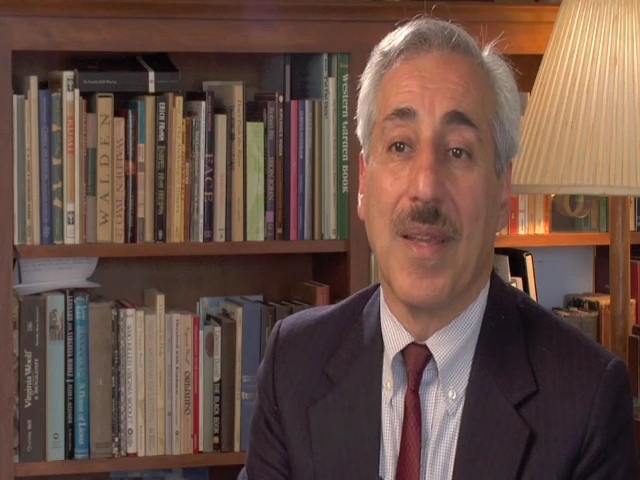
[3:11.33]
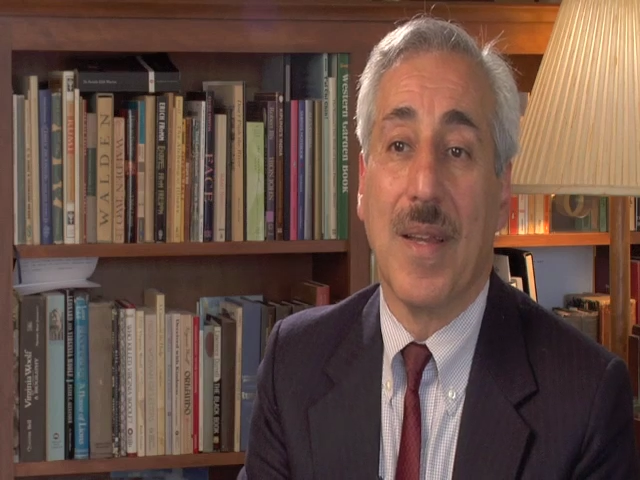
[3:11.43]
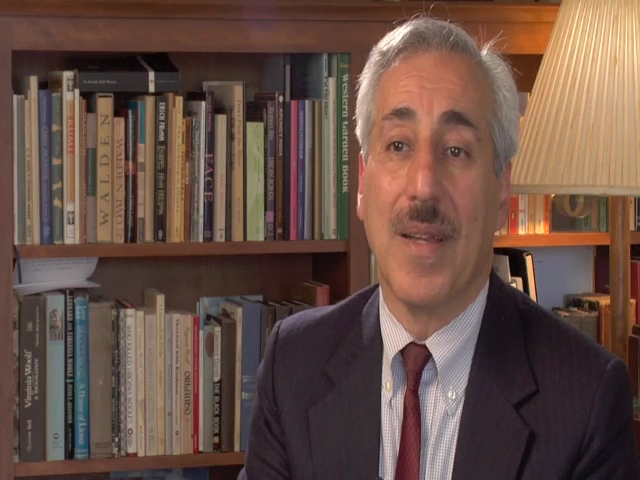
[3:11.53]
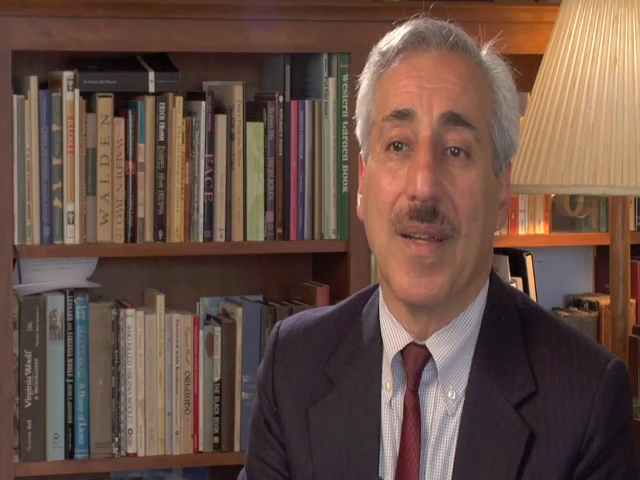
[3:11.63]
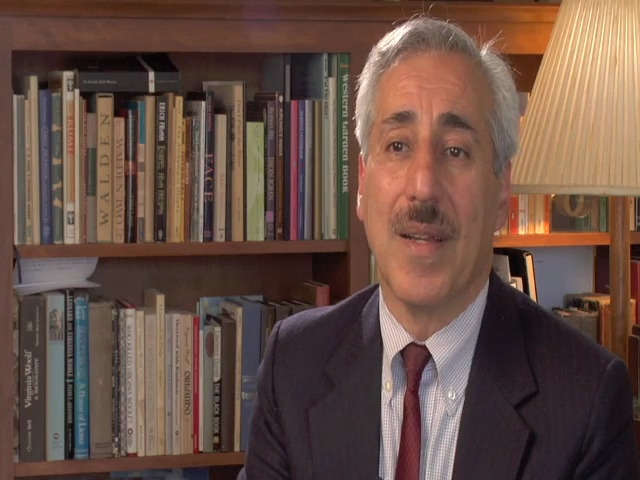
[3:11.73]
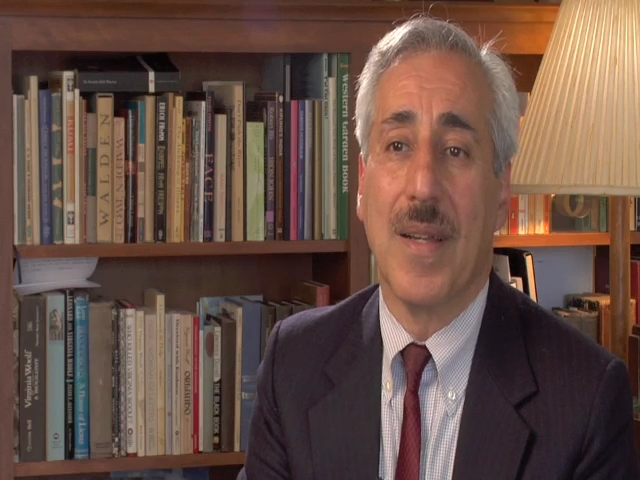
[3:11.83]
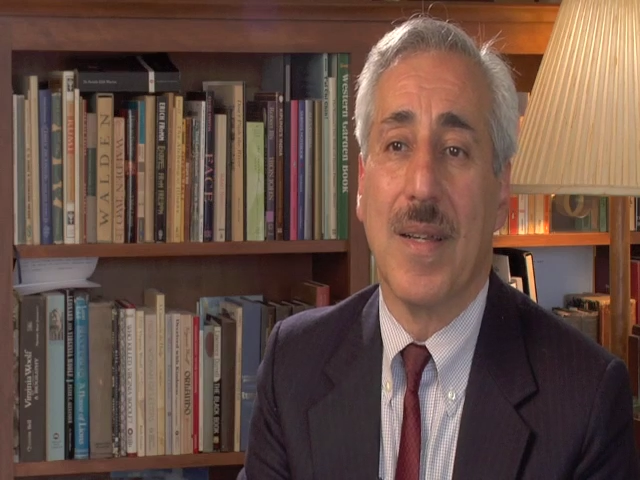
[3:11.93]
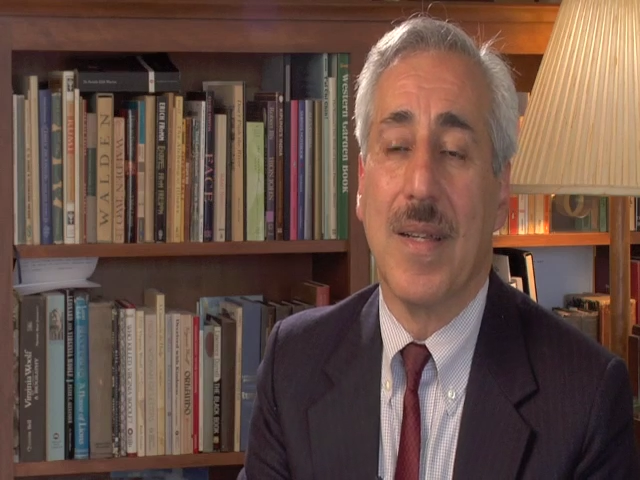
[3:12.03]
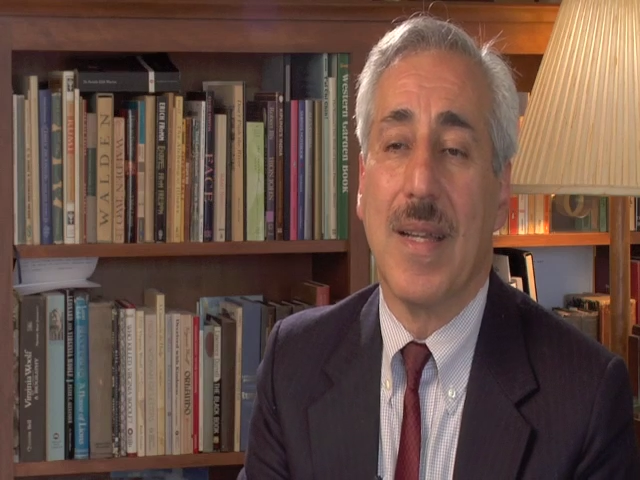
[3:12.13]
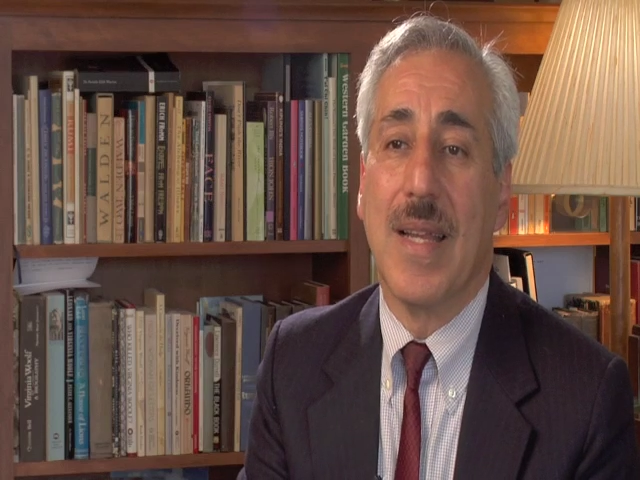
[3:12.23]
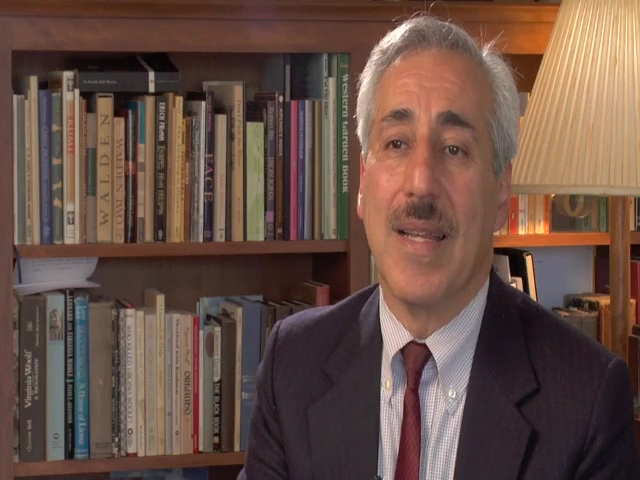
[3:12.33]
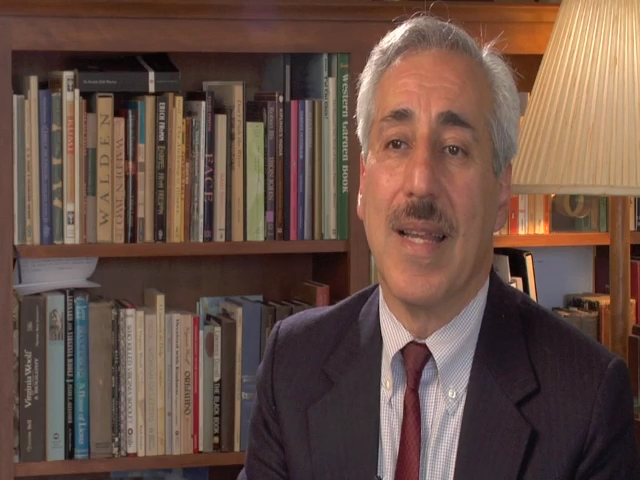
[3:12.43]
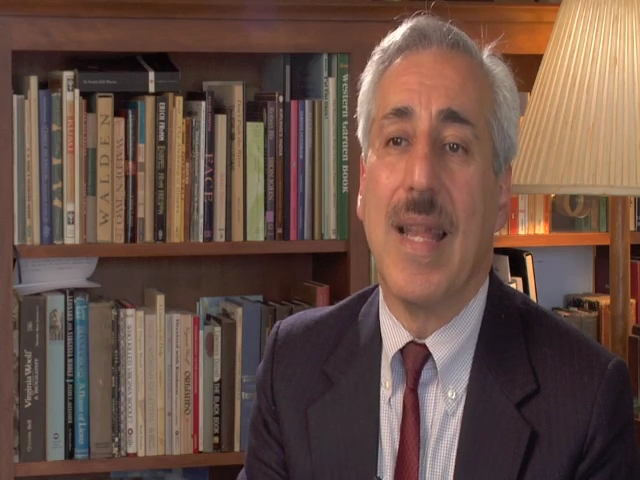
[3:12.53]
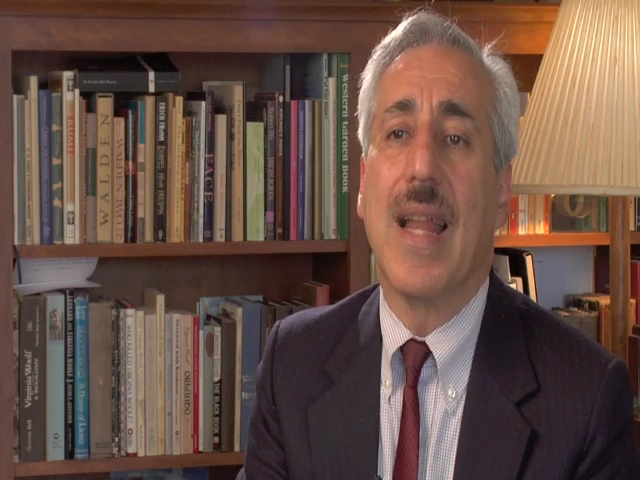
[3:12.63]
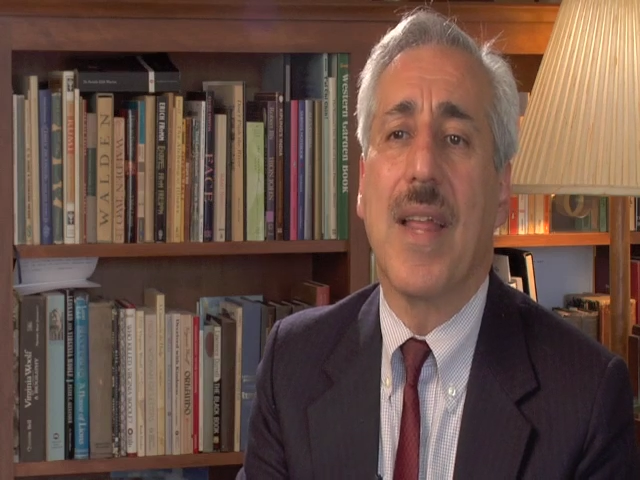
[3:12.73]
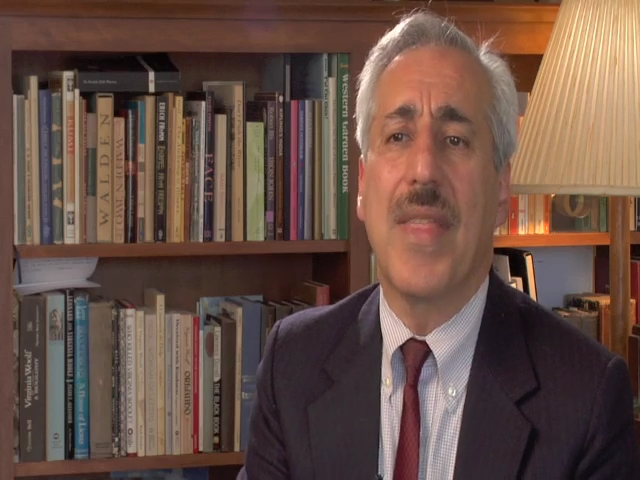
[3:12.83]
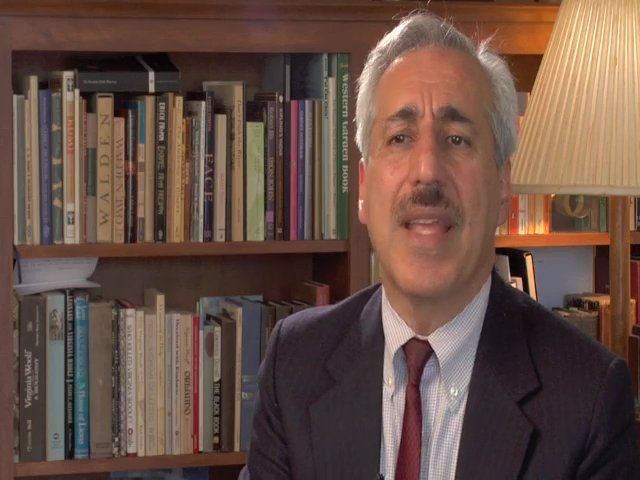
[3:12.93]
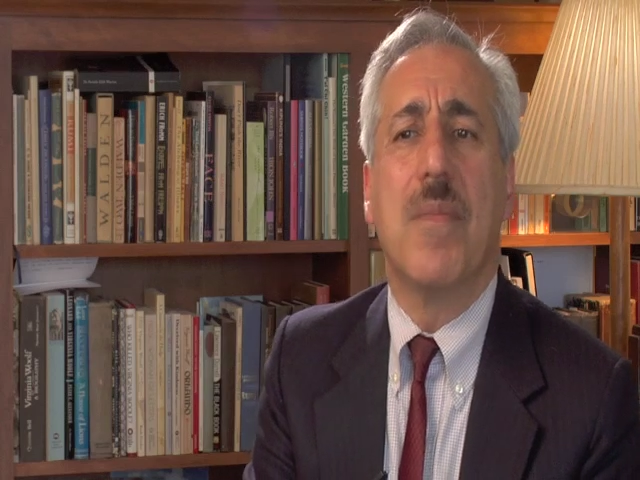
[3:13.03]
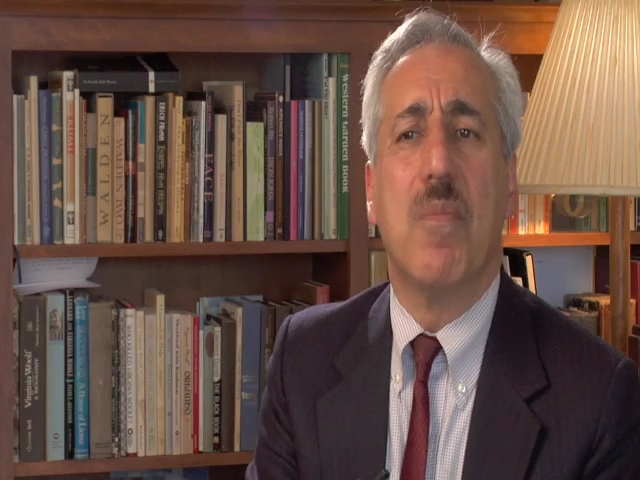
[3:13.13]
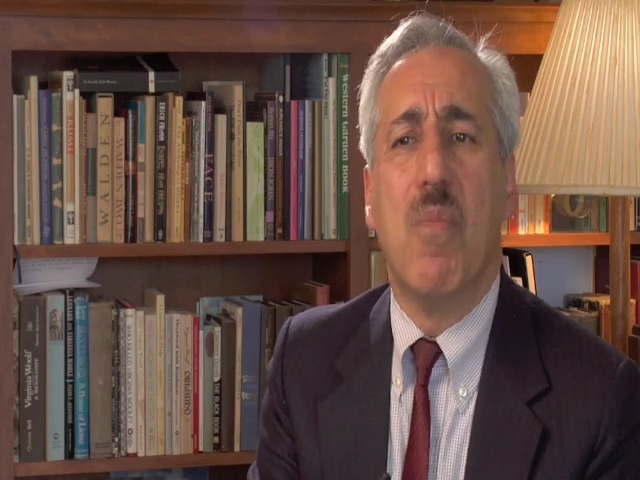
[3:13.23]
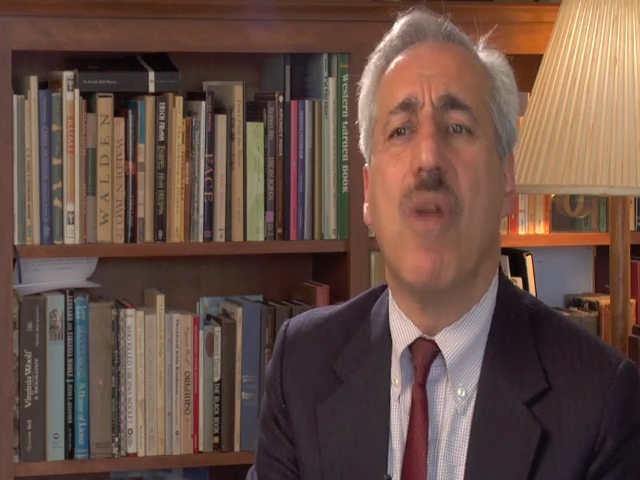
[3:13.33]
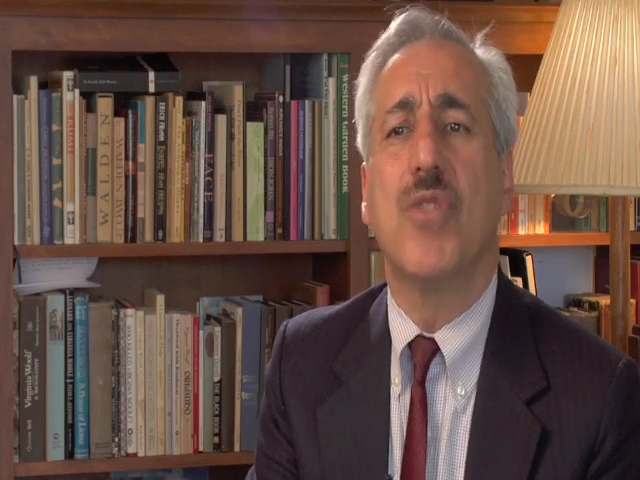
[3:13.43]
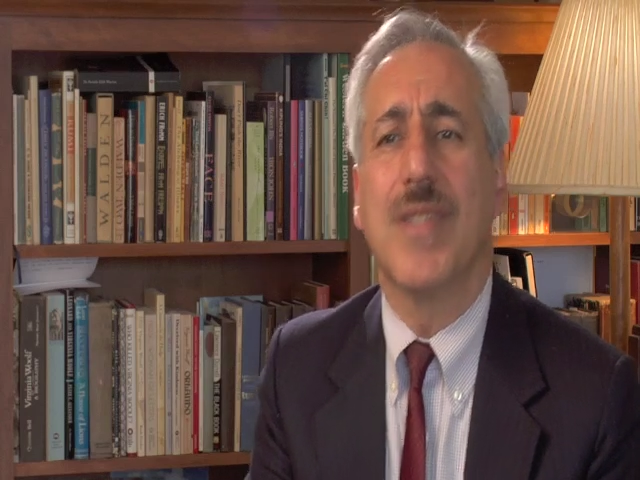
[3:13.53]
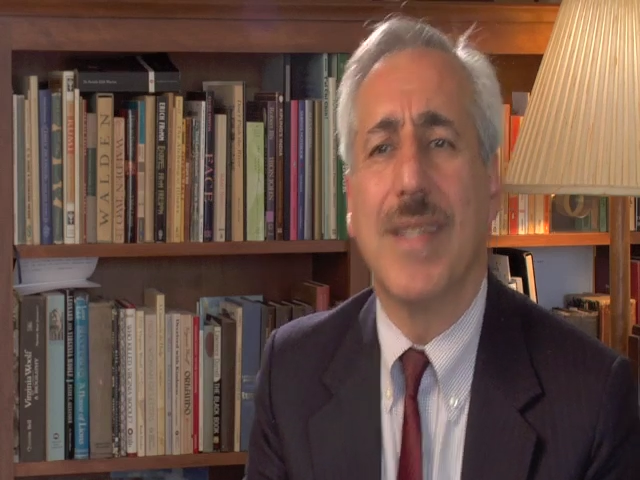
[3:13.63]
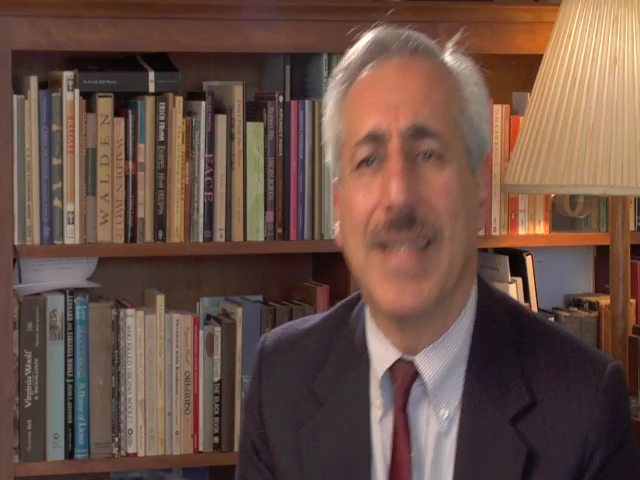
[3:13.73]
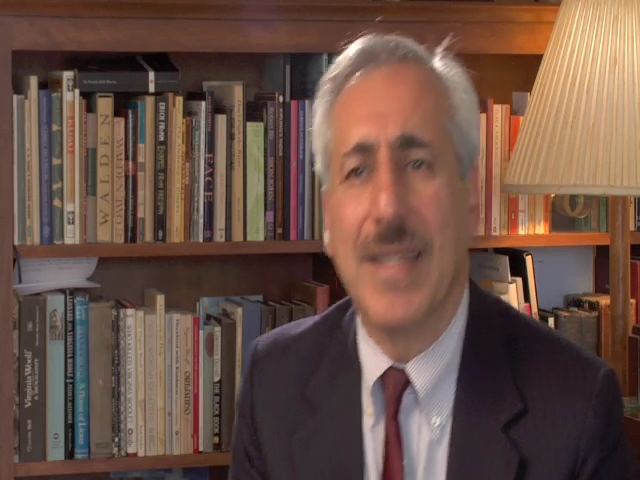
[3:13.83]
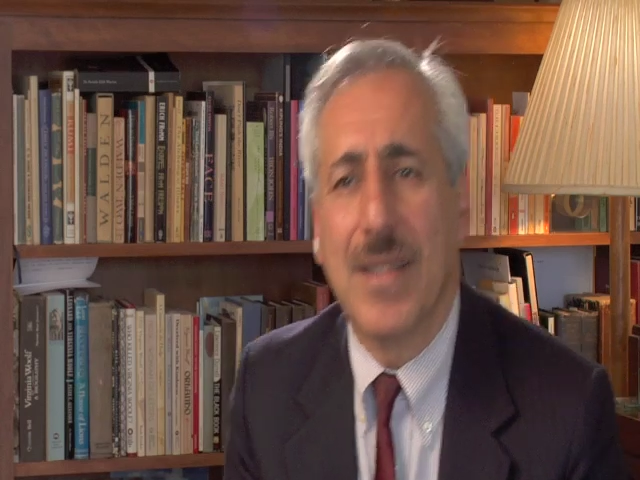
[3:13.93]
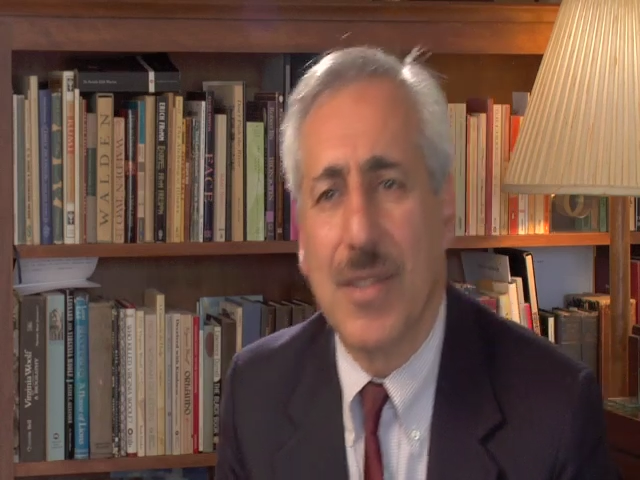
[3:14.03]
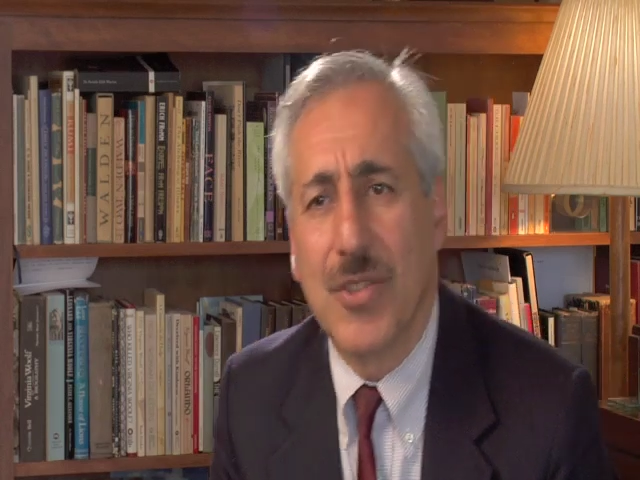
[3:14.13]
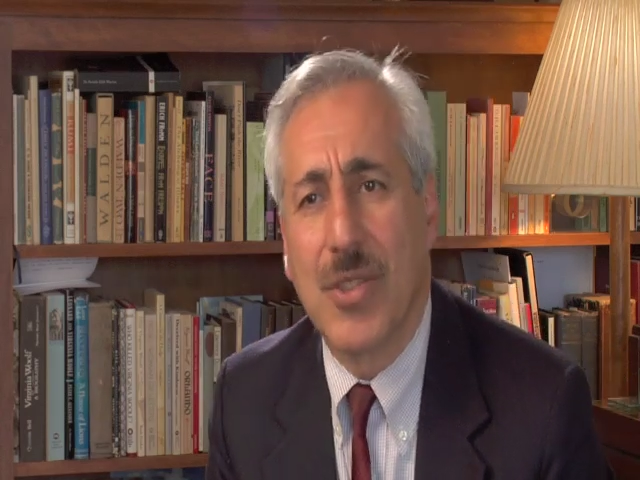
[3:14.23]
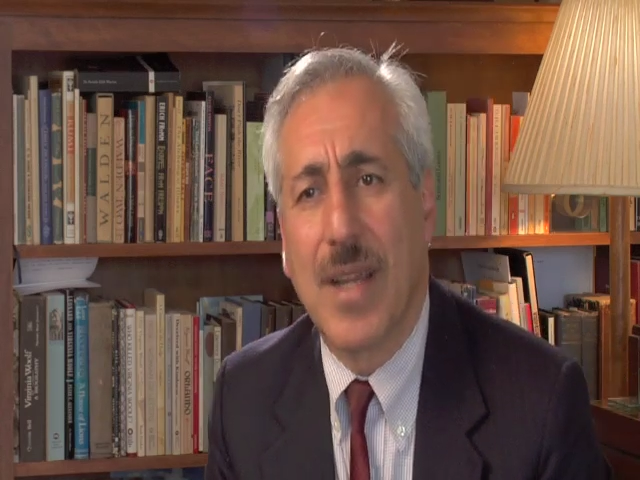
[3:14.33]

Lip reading: And I think mostly English.